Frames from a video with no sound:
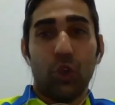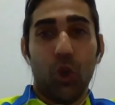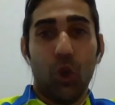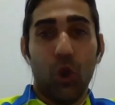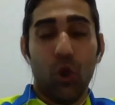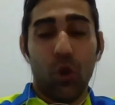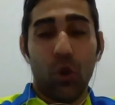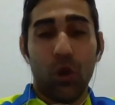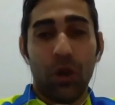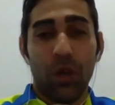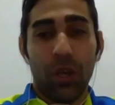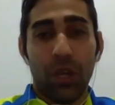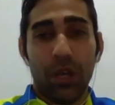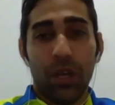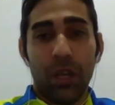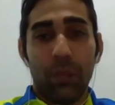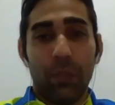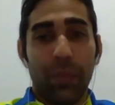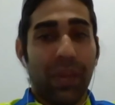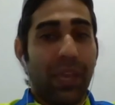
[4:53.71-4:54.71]
Johor.
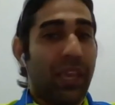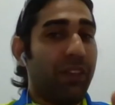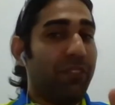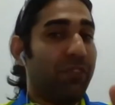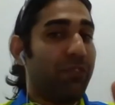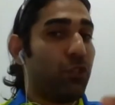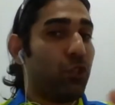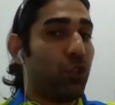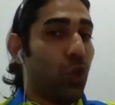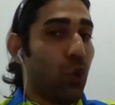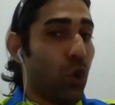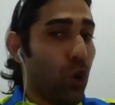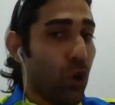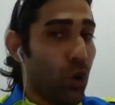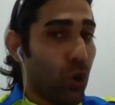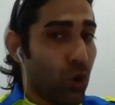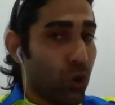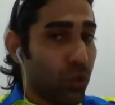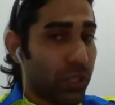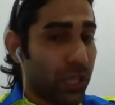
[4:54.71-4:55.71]
But if
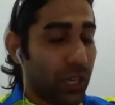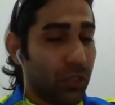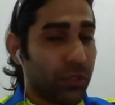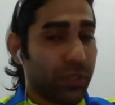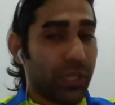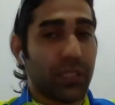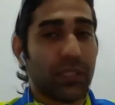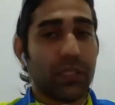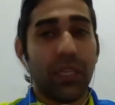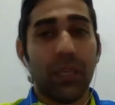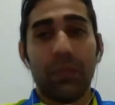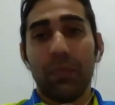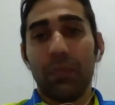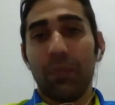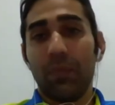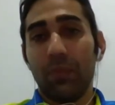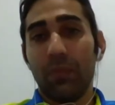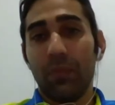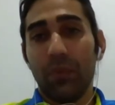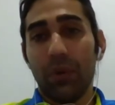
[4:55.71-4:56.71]
Johor Darul Taksim
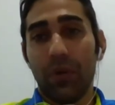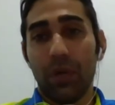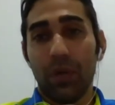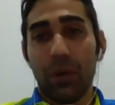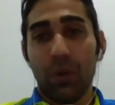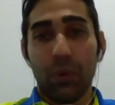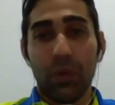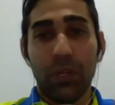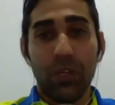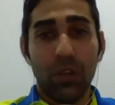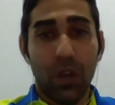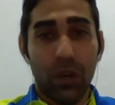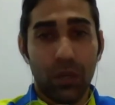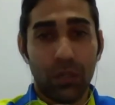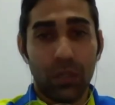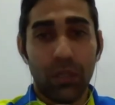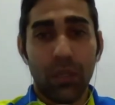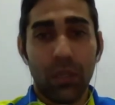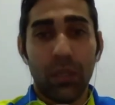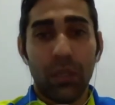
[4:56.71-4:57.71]
were
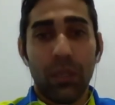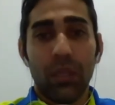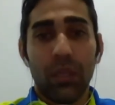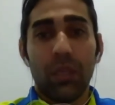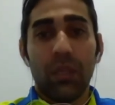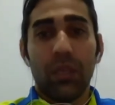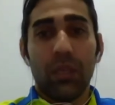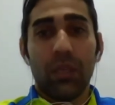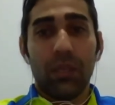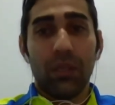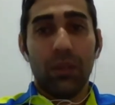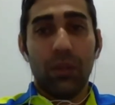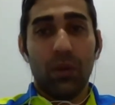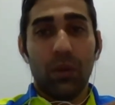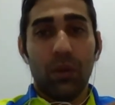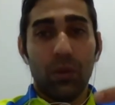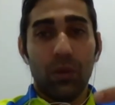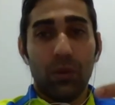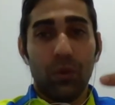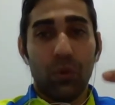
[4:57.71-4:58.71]
not, you
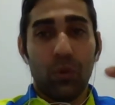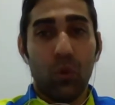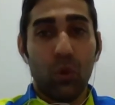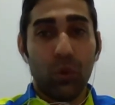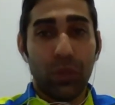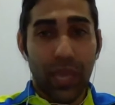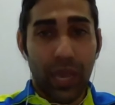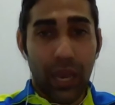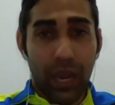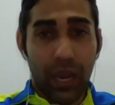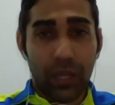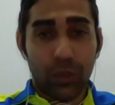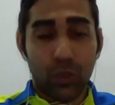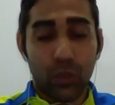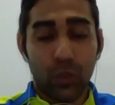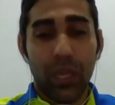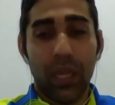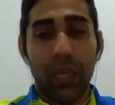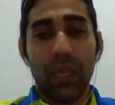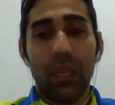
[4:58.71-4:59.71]
know, who they are
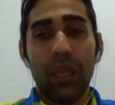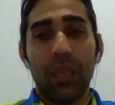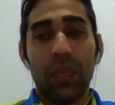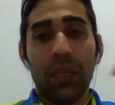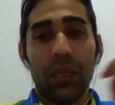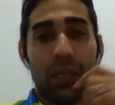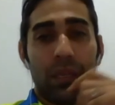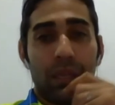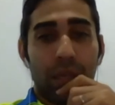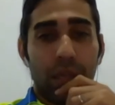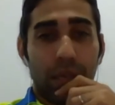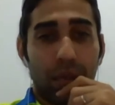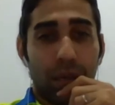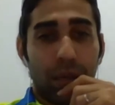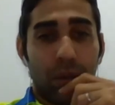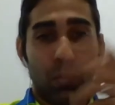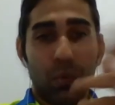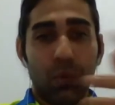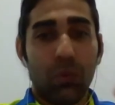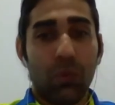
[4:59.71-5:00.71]
today,
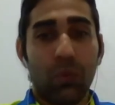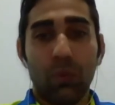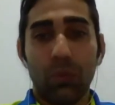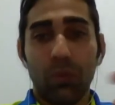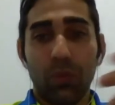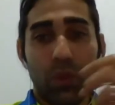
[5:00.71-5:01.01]
mm-hmm.